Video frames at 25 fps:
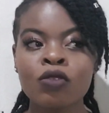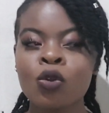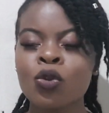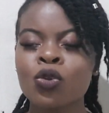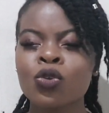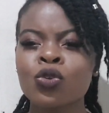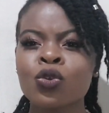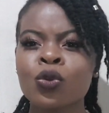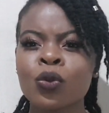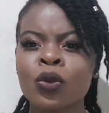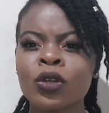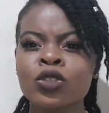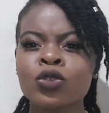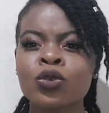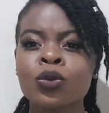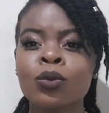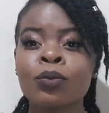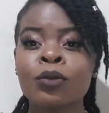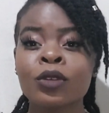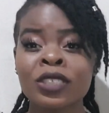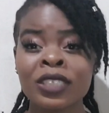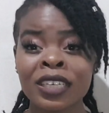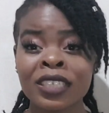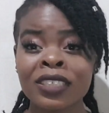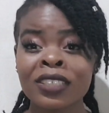or you go and do a
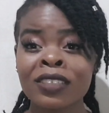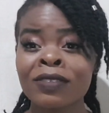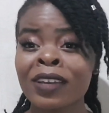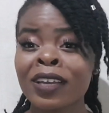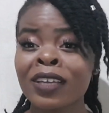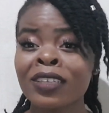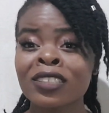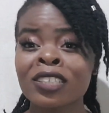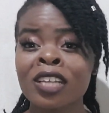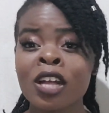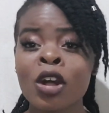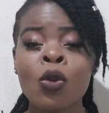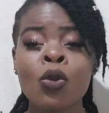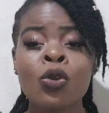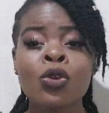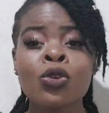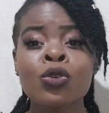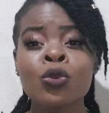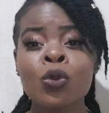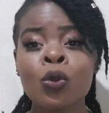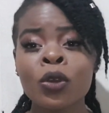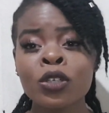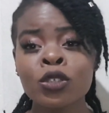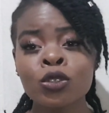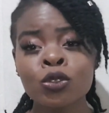protective hairstyle, or you
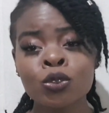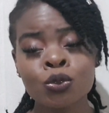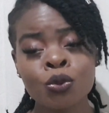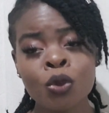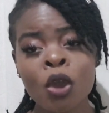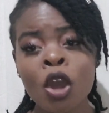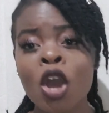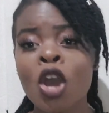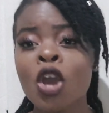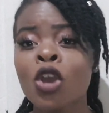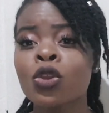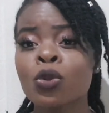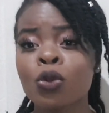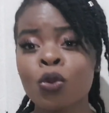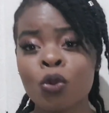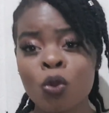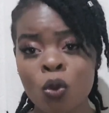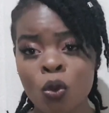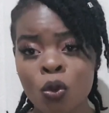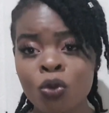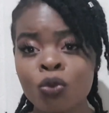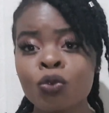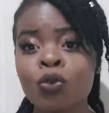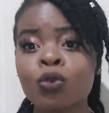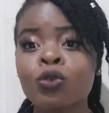go and do your
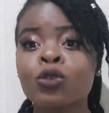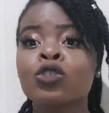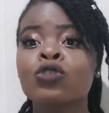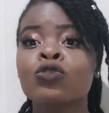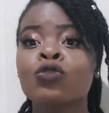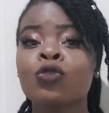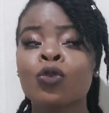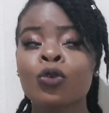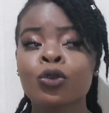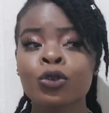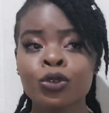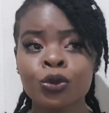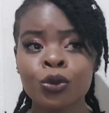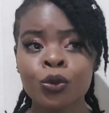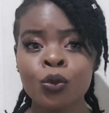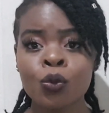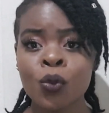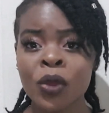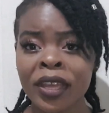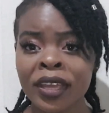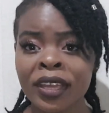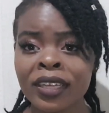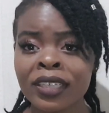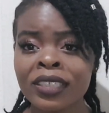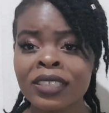cornrows for your
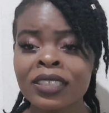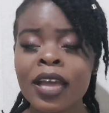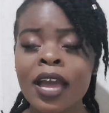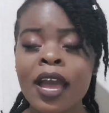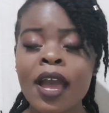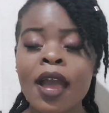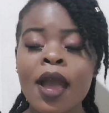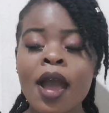wigs.